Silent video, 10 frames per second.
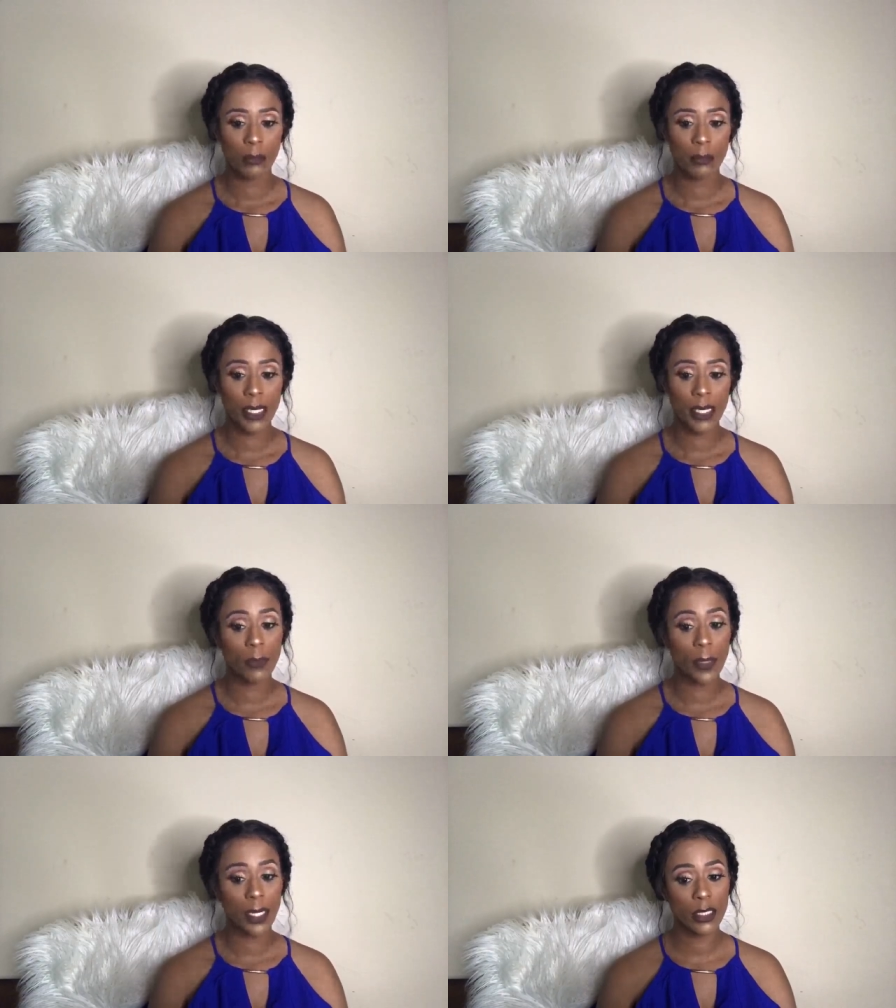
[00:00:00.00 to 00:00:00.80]
Mickey, you
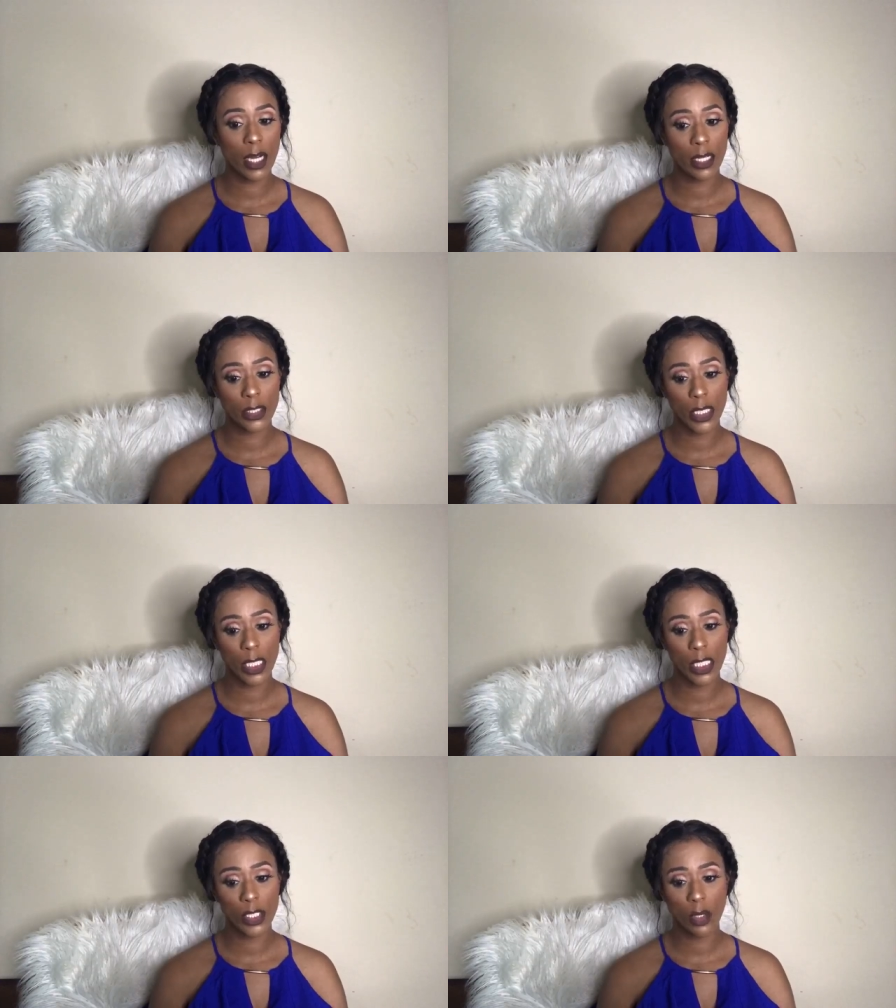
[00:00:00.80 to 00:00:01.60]
met a doctor and
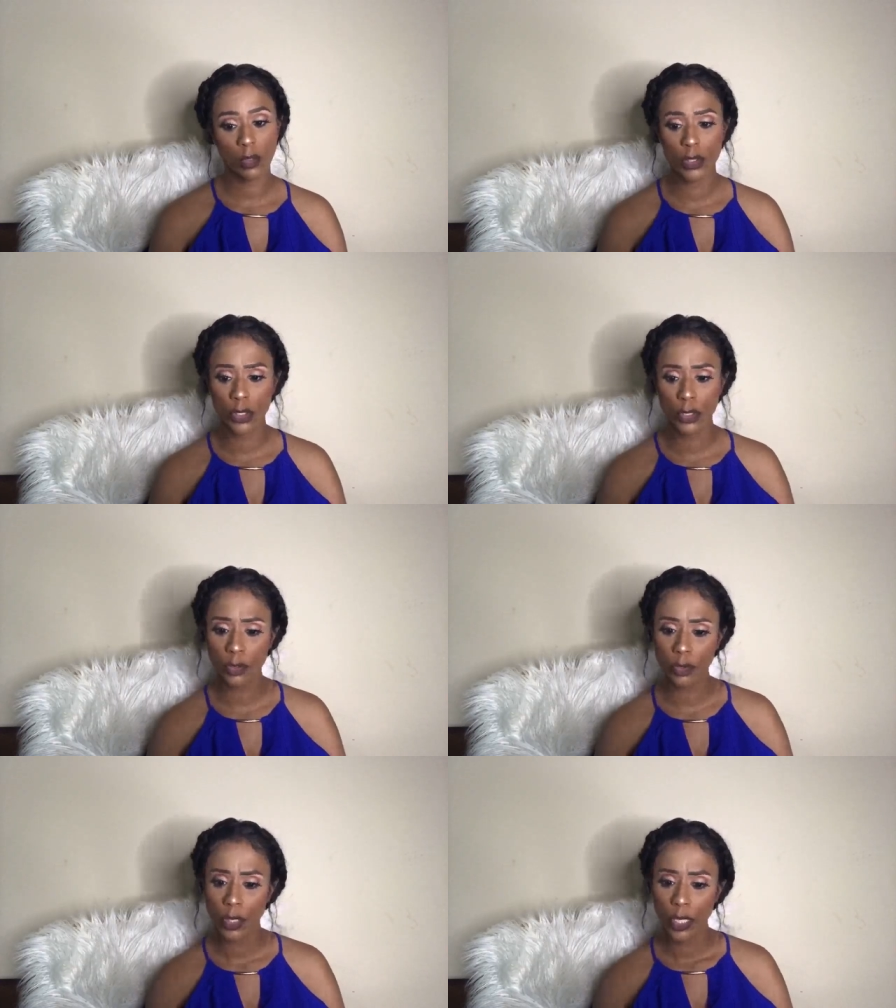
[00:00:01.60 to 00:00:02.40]
he told
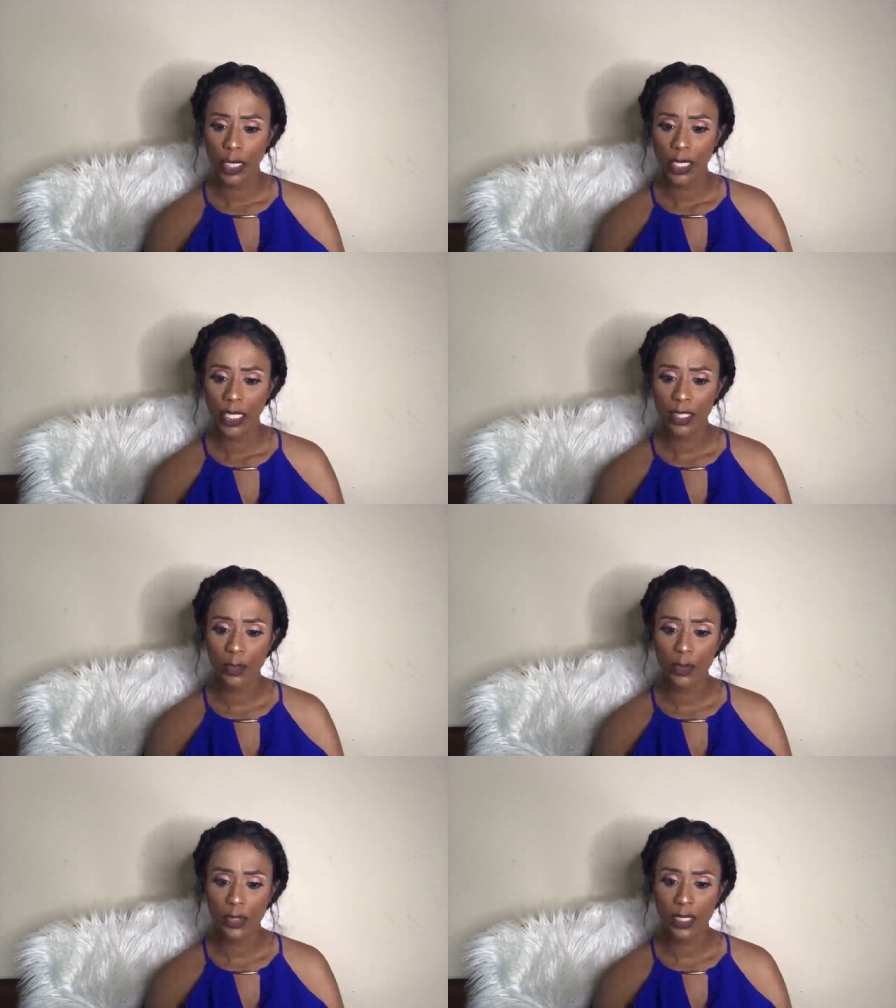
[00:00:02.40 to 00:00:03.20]
you he
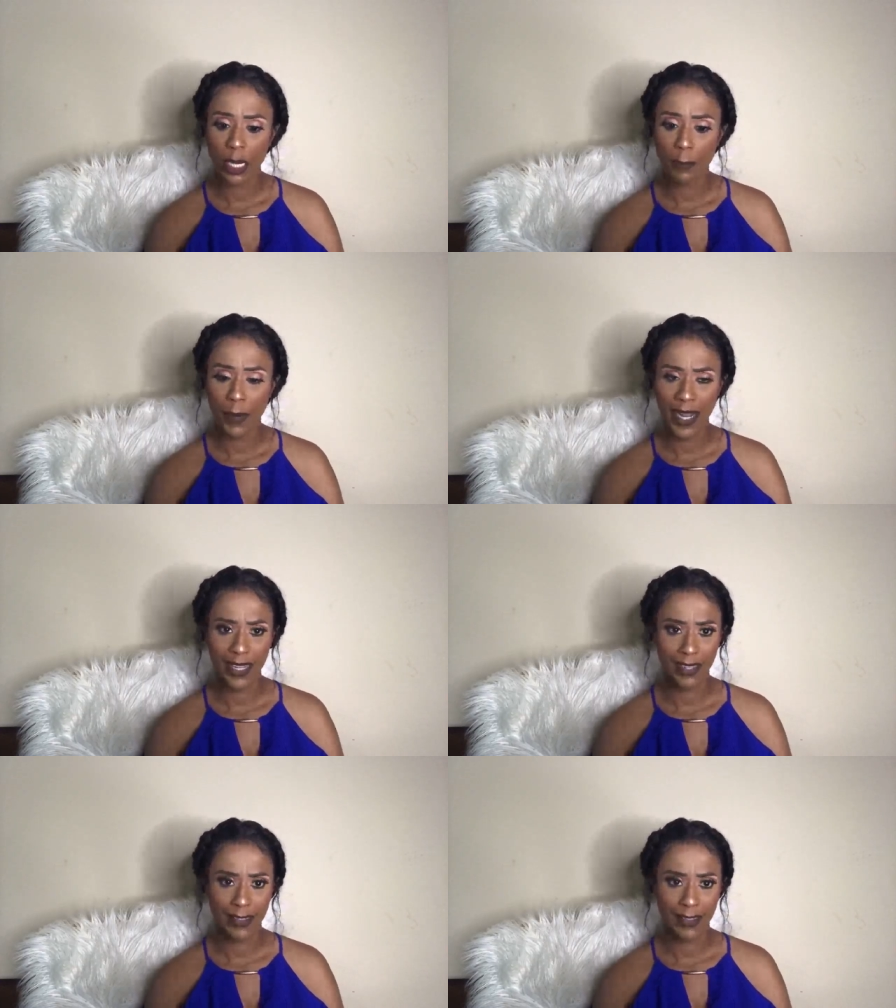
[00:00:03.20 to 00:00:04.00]
uses a
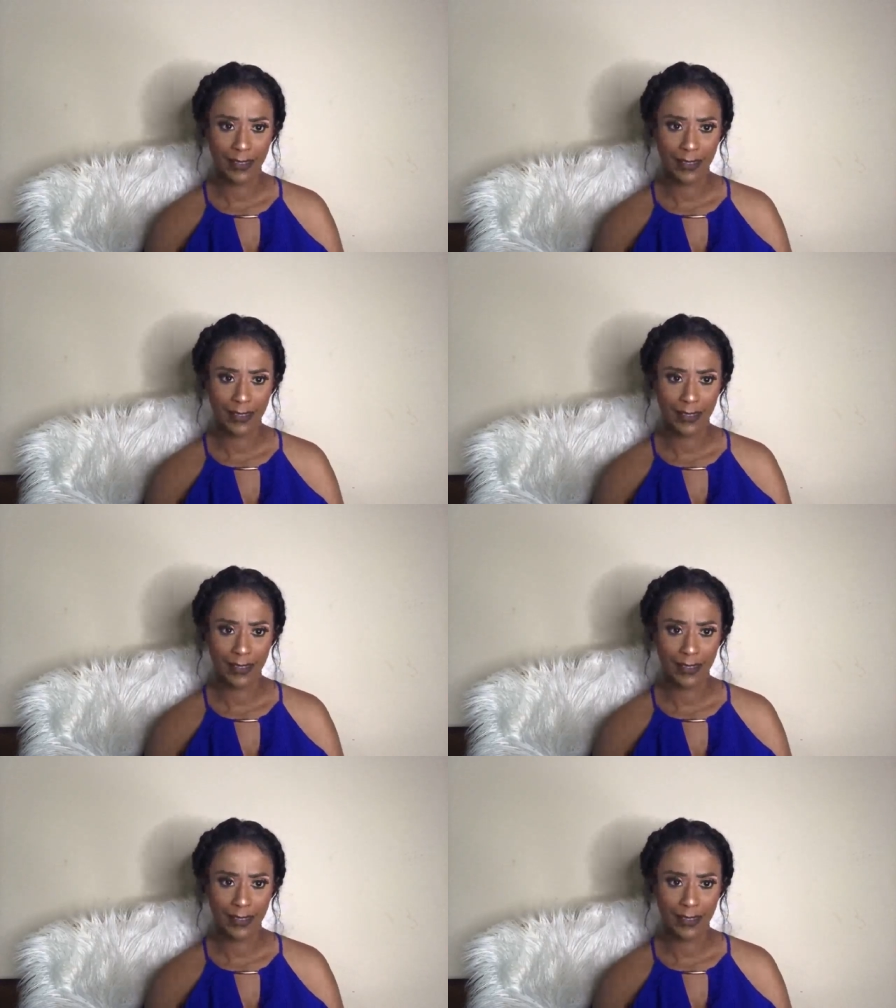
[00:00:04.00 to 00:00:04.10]
bike.